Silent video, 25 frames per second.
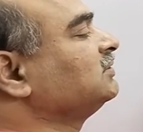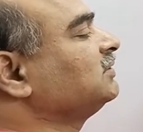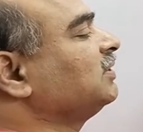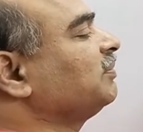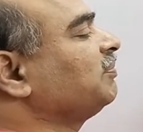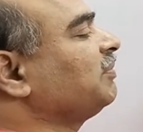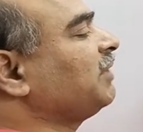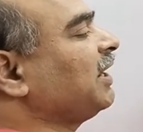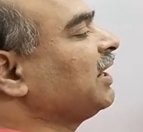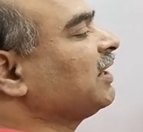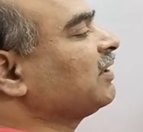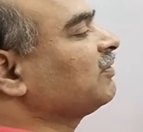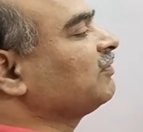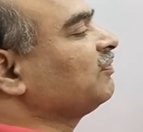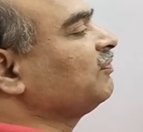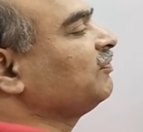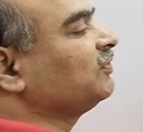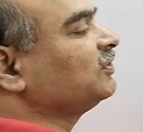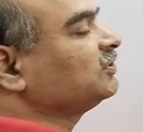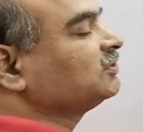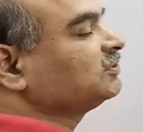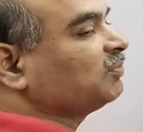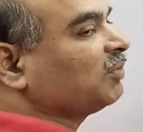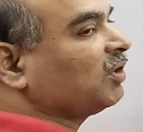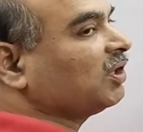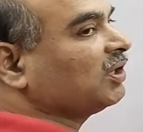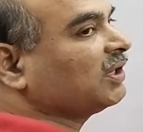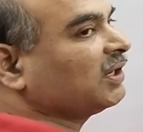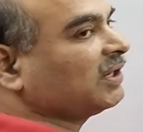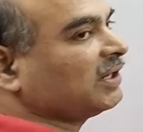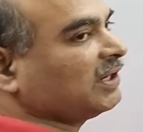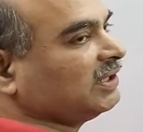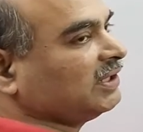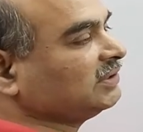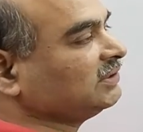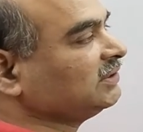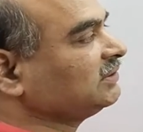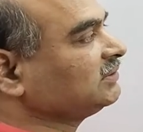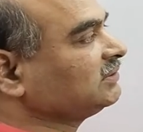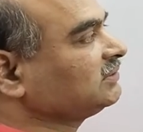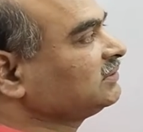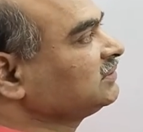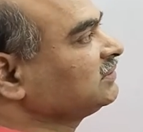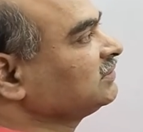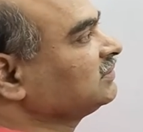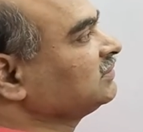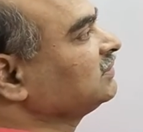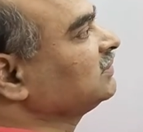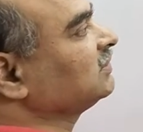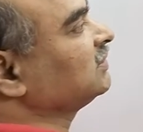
Subtract smaller digits.